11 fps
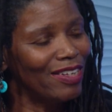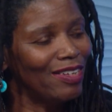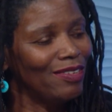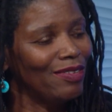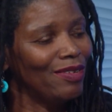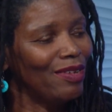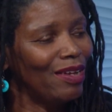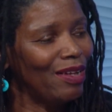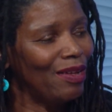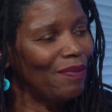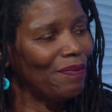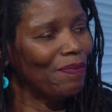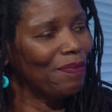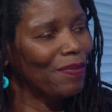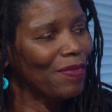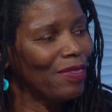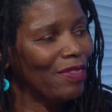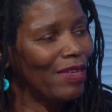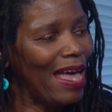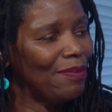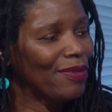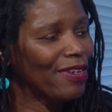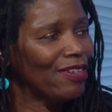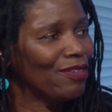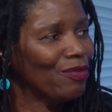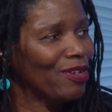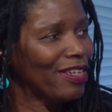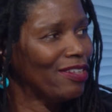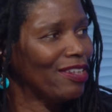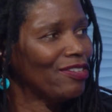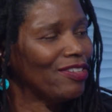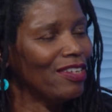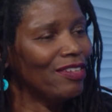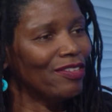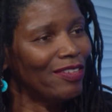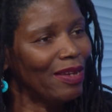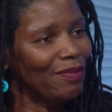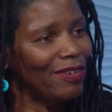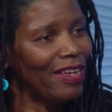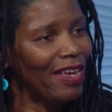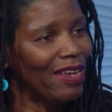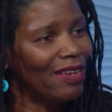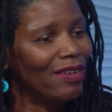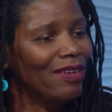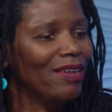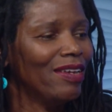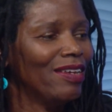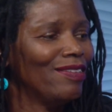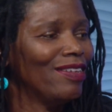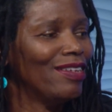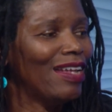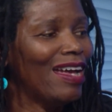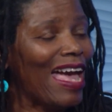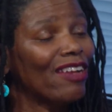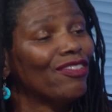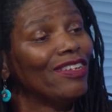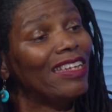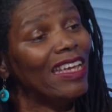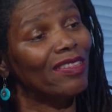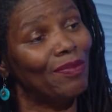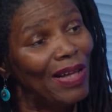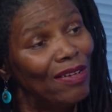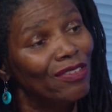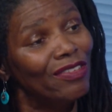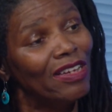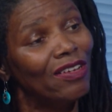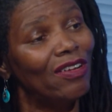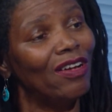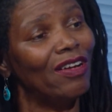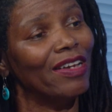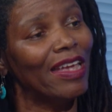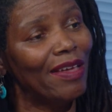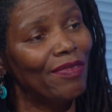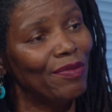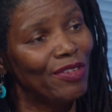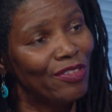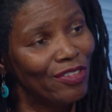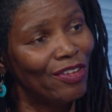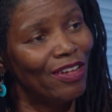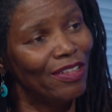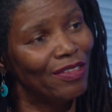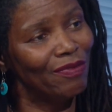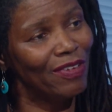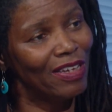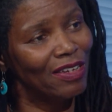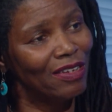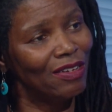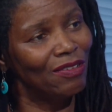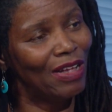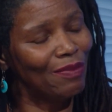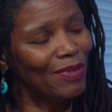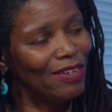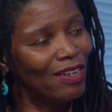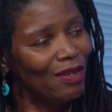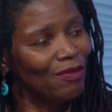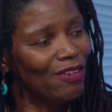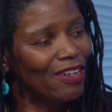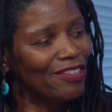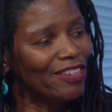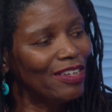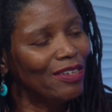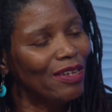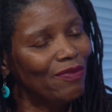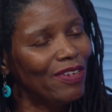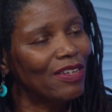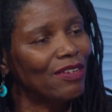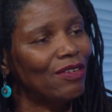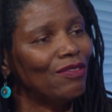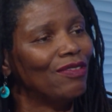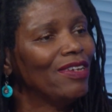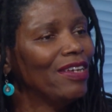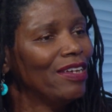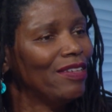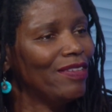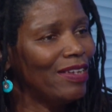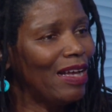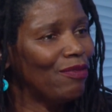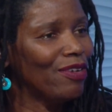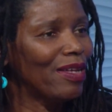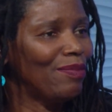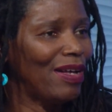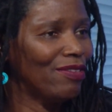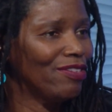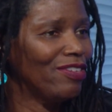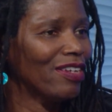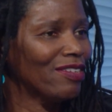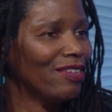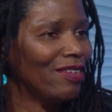and the applicants will get their seat the same day. And then I actually take them out to their car and have them install the car seat in their vehicle. And then I will come out and check